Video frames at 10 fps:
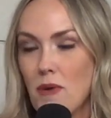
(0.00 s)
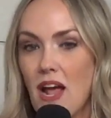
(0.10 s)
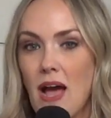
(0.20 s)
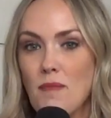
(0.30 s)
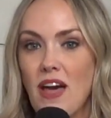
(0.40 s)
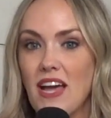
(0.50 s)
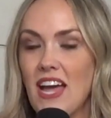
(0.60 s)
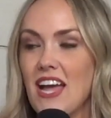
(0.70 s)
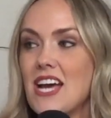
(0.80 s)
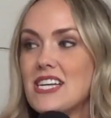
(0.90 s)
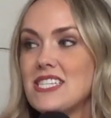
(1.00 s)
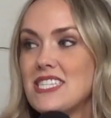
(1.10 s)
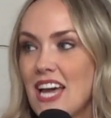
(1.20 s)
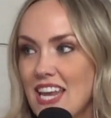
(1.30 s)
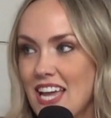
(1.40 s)
But I'm like a
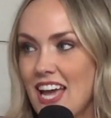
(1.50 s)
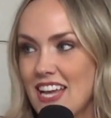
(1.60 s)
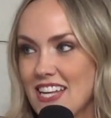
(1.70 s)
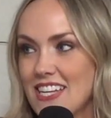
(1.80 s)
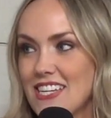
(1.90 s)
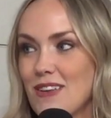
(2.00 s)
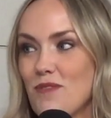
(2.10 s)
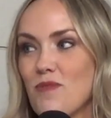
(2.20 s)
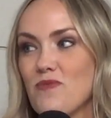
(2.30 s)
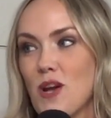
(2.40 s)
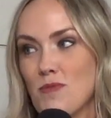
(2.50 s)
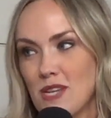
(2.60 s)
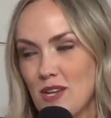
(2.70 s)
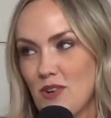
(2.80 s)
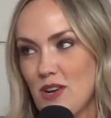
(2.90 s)
dedicated
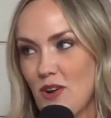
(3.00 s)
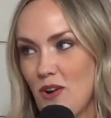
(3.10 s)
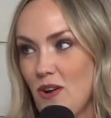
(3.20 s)
Turpentine Creek girl.